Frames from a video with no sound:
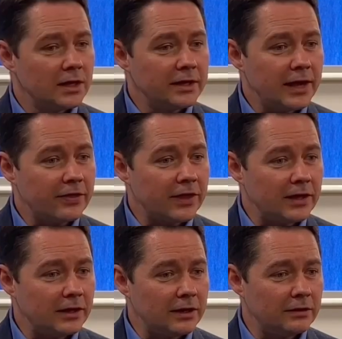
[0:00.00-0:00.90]
Yeah,
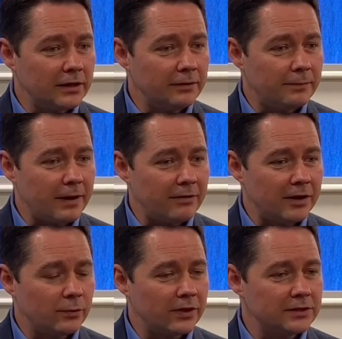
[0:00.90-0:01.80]
there, uh, in
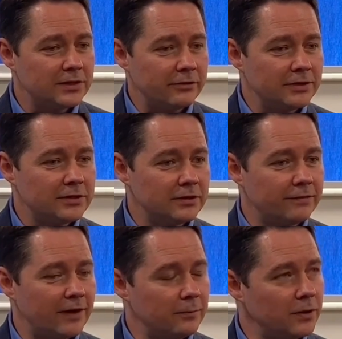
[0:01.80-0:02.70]
parallel with this, there is the
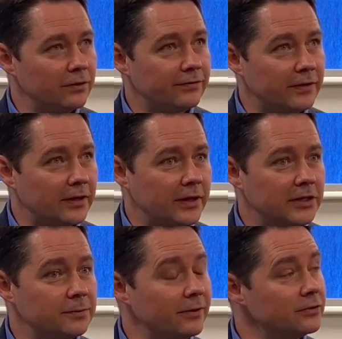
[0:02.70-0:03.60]
development of uh,
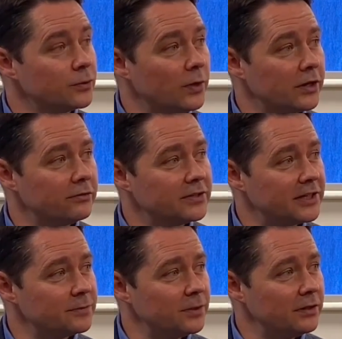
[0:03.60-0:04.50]
experienced worker
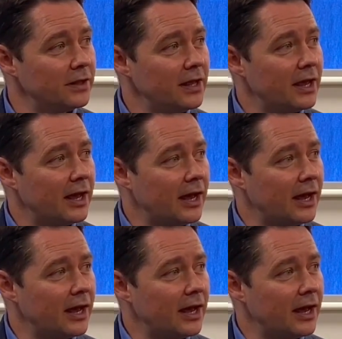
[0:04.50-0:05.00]
assessment, right.